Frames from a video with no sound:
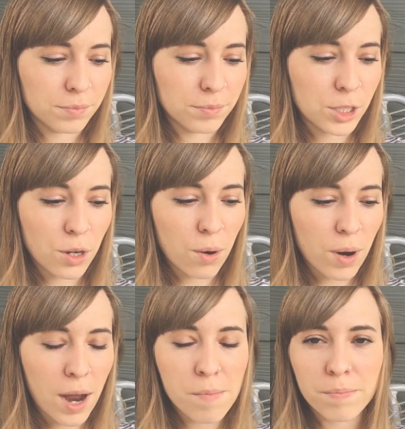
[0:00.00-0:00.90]
So
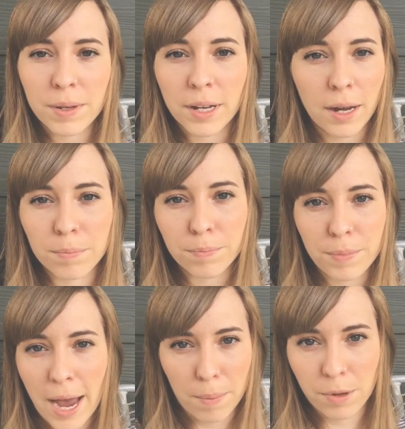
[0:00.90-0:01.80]
I'm
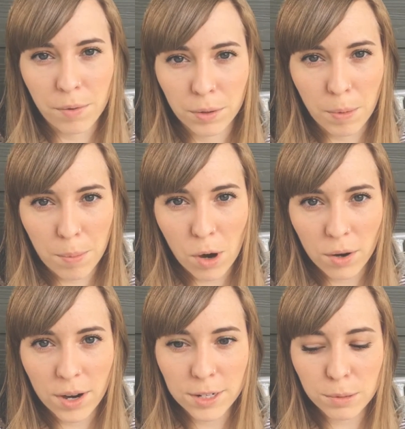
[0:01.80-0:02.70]
happy with my
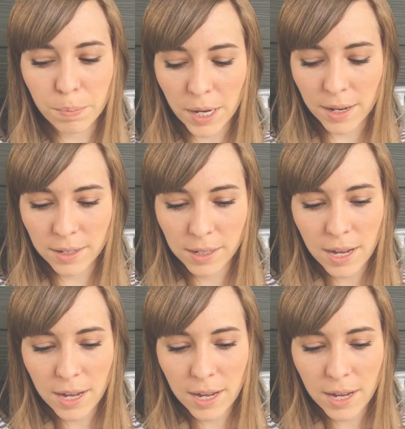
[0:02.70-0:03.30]
progress, but